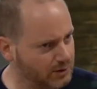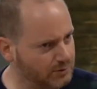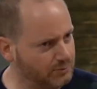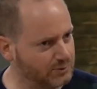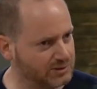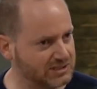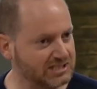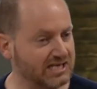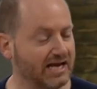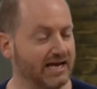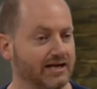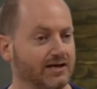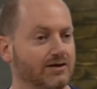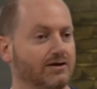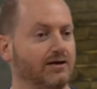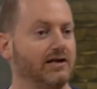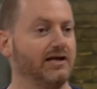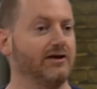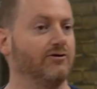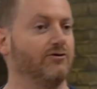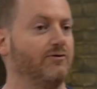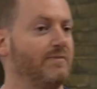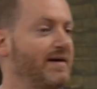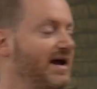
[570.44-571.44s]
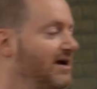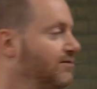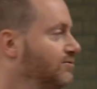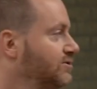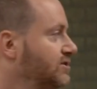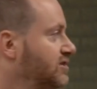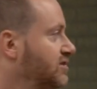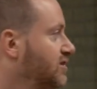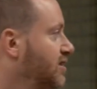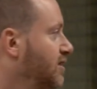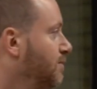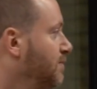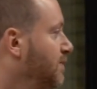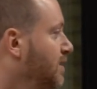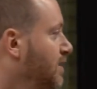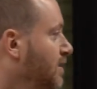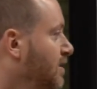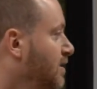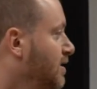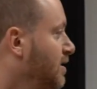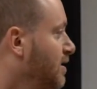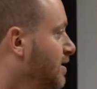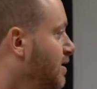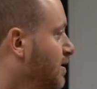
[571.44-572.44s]
you were saying earlier about the,
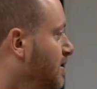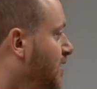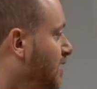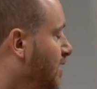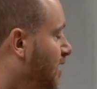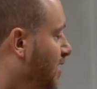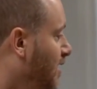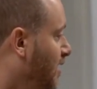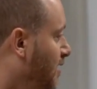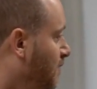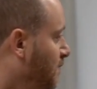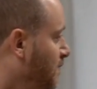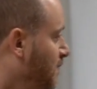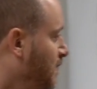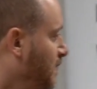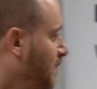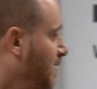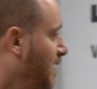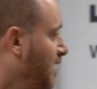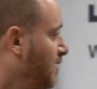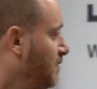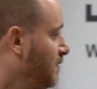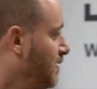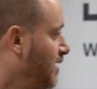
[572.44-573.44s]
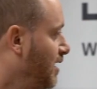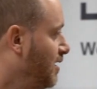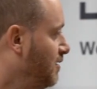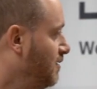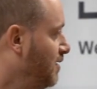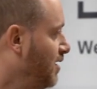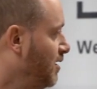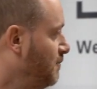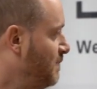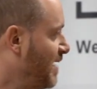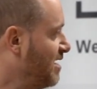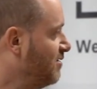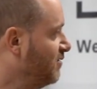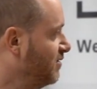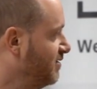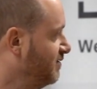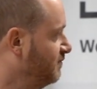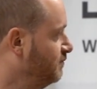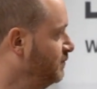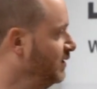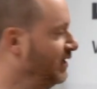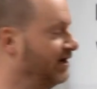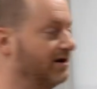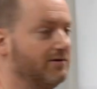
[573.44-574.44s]

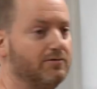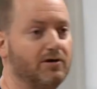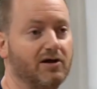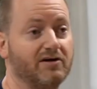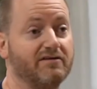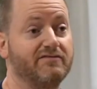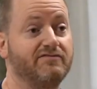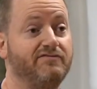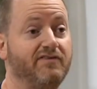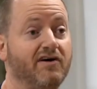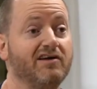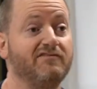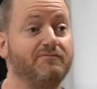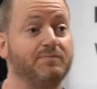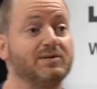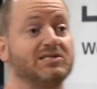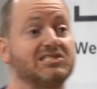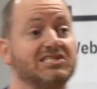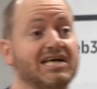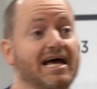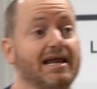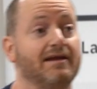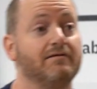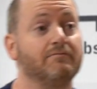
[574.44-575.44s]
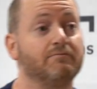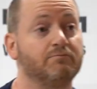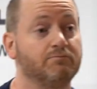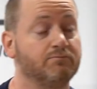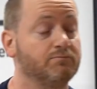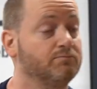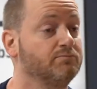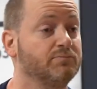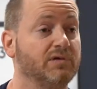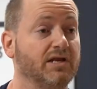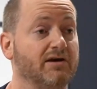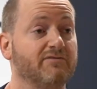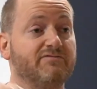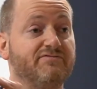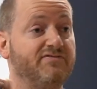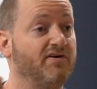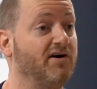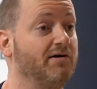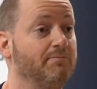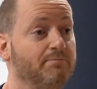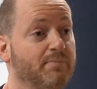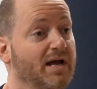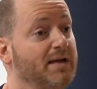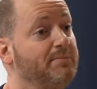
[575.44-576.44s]
like
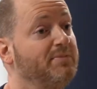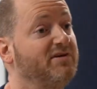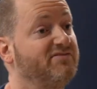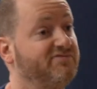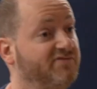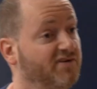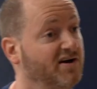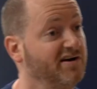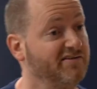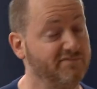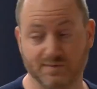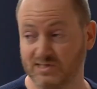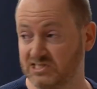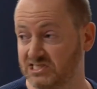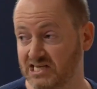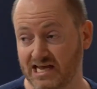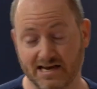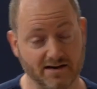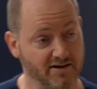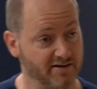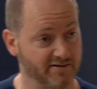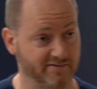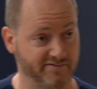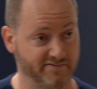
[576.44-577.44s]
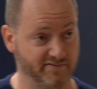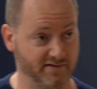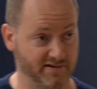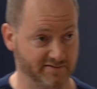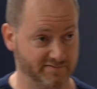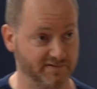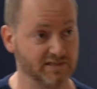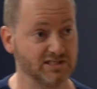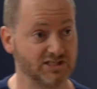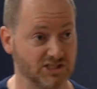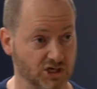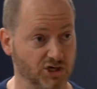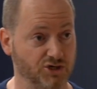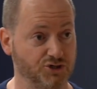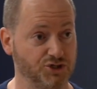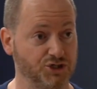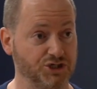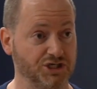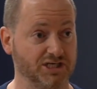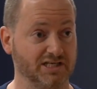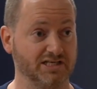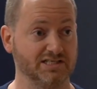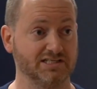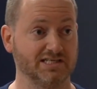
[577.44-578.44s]
5%, maybe 5% of the
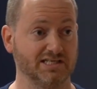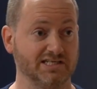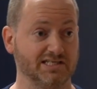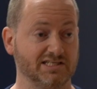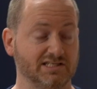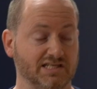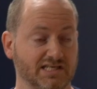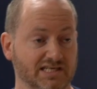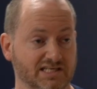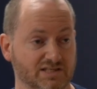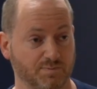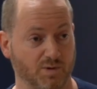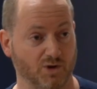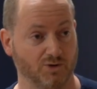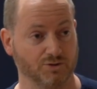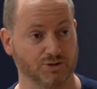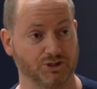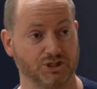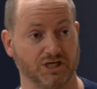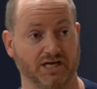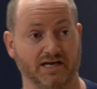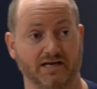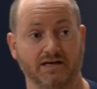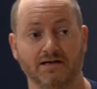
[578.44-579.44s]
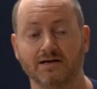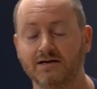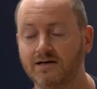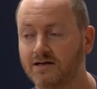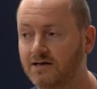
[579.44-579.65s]
solution is blockchain.